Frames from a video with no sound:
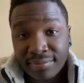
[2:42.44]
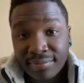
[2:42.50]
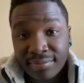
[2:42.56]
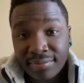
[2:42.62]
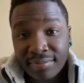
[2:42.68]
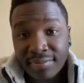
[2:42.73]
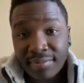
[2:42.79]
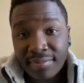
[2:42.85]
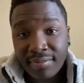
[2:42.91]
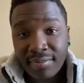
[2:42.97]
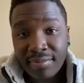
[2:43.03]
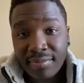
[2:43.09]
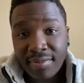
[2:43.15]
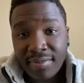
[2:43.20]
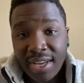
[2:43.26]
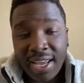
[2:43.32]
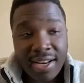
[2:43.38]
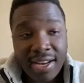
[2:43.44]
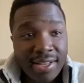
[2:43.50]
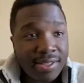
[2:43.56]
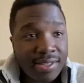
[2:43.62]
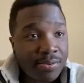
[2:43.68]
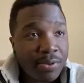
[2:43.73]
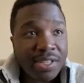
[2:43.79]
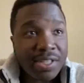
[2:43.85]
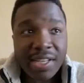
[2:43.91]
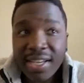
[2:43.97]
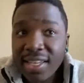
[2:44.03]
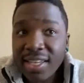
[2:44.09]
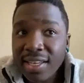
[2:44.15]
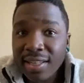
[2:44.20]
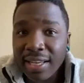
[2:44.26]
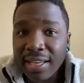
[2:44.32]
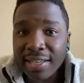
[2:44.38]
And it's ridiculous. And
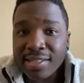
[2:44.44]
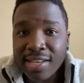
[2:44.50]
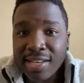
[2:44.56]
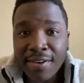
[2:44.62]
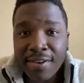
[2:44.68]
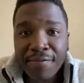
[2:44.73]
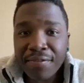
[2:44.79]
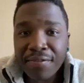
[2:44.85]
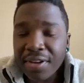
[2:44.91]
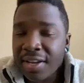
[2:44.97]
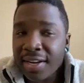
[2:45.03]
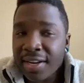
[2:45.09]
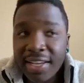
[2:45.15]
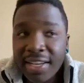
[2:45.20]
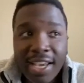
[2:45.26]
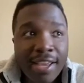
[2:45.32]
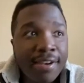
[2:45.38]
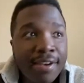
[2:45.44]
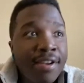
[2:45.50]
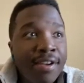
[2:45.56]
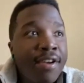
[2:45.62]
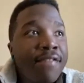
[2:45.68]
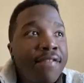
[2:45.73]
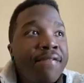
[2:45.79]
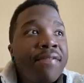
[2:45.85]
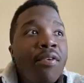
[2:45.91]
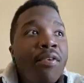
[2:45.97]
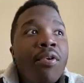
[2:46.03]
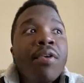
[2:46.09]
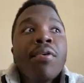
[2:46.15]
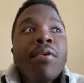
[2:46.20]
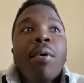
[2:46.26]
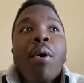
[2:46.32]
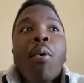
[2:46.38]
again, for what?
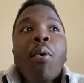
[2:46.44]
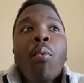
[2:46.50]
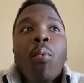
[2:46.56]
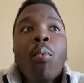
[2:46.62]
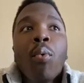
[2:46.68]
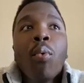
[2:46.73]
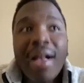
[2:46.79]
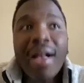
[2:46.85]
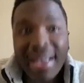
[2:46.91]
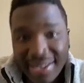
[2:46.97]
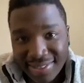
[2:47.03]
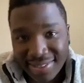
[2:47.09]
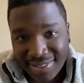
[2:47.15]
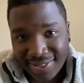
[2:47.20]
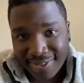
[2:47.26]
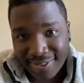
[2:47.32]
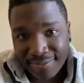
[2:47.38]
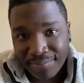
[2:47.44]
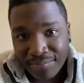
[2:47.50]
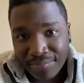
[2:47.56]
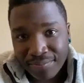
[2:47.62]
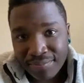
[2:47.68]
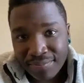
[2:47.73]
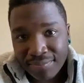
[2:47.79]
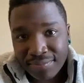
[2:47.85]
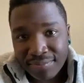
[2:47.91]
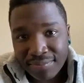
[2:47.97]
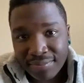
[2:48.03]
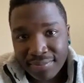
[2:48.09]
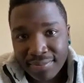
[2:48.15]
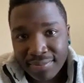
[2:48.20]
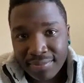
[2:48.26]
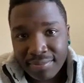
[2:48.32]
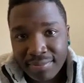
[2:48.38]
Because you hate my
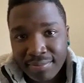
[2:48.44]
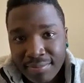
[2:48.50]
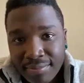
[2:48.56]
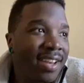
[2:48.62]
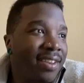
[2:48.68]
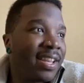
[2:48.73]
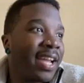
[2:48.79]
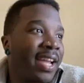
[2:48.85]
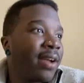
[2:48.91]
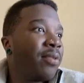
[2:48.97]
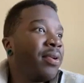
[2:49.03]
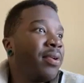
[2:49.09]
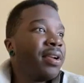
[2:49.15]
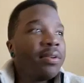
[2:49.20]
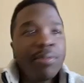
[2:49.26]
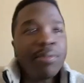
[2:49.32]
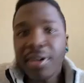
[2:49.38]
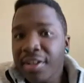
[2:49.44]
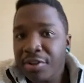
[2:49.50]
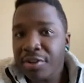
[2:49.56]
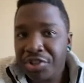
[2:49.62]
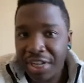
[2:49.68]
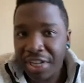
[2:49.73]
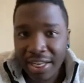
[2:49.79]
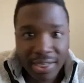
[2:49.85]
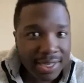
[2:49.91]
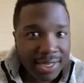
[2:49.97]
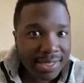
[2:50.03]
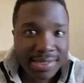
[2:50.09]
skin? Like, what are you, jealous?